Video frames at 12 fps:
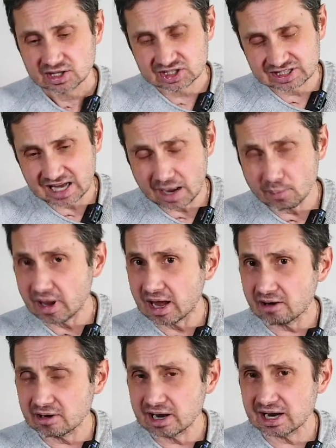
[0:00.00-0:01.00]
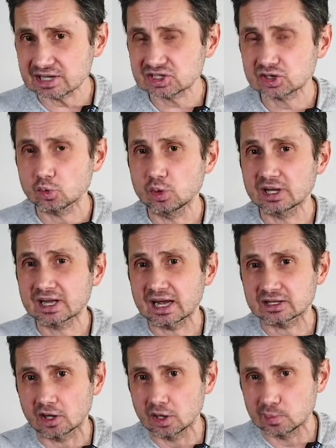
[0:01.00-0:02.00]
Some areas will
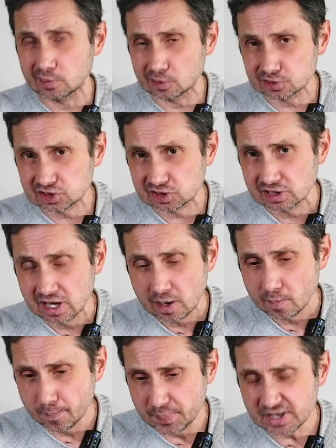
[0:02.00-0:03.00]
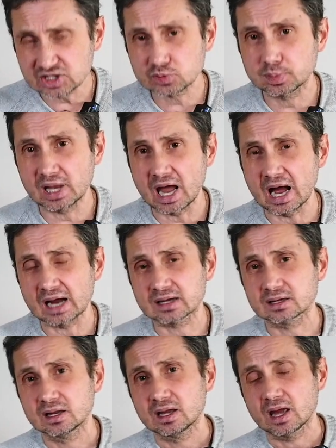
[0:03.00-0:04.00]
get almost pitch
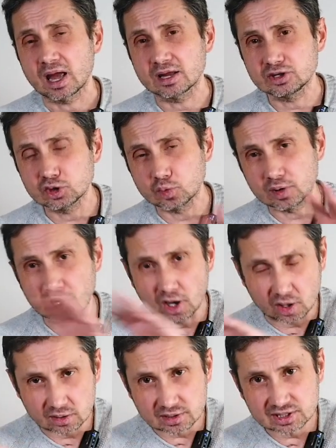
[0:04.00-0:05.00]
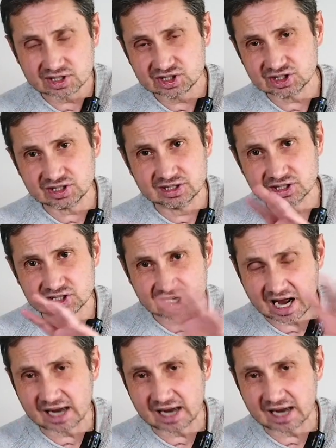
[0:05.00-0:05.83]
black, and you will only see this